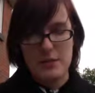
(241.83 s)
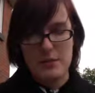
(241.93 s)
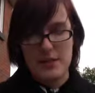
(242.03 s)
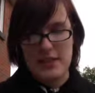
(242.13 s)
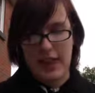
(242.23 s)
I
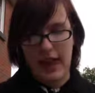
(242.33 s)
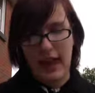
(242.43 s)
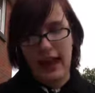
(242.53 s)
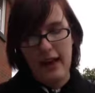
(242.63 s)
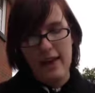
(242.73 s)
want to stick
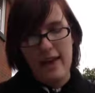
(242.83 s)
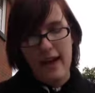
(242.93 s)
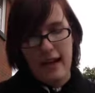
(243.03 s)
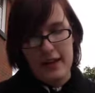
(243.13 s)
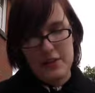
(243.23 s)
it
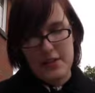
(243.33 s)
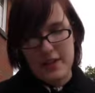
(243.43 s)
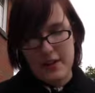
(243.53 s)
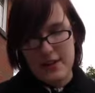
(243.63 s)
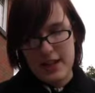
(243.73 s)

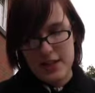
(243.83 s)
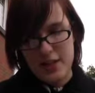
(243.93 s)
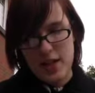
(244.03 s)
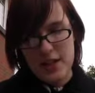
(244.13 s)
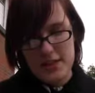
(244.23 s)
underneath certain
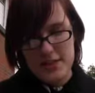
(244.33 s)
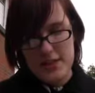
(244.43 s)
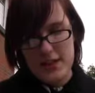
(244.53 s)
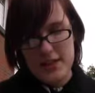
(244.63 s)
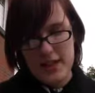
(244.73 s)
chunks of
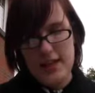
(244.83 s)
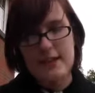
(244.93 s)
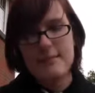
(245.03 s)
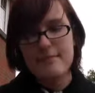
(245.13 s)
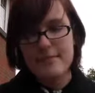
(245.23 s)
writing,
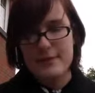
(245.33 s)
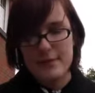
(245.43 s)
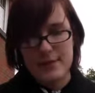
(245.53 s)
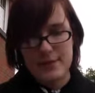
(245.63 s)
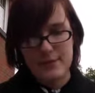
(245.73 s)

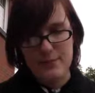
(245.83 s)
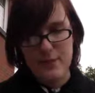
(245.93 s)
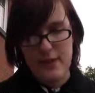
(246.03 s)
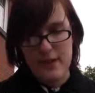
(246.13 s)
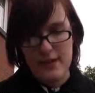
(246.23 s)
which is
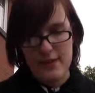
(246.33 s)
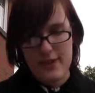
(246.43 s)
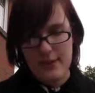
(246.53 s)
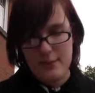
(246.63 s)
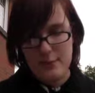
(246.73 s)
why
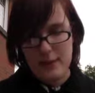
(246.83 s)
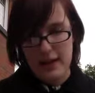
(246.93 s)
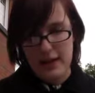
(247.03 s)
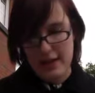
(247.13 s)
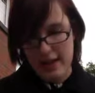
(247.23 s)
that's all
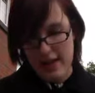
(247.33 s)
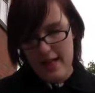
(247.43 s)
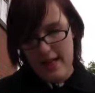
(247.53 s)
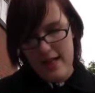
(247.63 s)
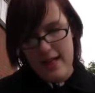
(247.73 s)
blank.
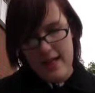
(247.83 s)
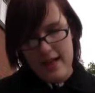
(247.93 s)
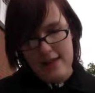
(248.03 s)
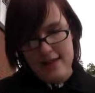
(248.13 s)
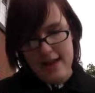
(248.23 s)

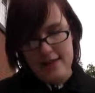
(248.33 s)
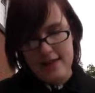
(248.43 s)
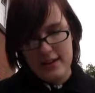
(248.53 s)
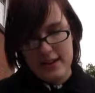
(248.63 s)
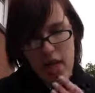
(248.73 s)
And yeah, I
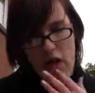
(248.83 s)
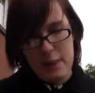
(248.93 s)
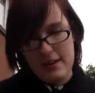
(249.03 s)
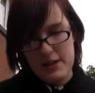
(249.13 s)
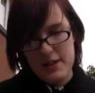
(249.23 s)
think the
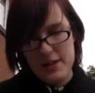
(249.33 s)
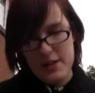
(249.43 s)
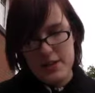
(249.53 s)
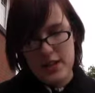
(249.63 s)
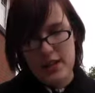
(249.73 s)

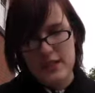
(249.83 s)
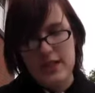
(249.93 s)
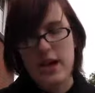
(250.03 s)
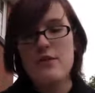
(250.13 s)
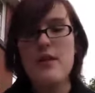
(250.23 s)
meditation's the last
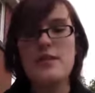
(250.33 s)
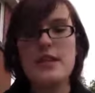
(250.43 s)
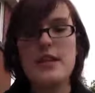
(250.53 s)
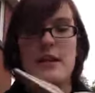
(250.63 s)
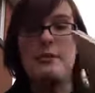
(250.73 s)
thing I wrote
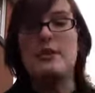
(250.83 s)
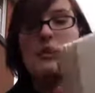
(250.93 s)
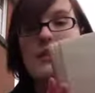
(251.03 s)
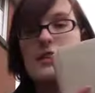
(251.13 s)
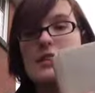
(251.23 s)
in here because
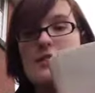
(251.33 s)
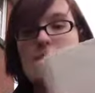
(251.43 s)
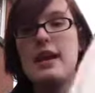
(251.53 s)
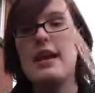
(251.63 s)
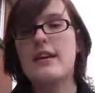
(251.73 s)
now the rest of it's
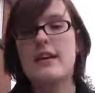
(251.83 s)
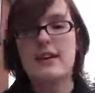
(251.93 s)
blank.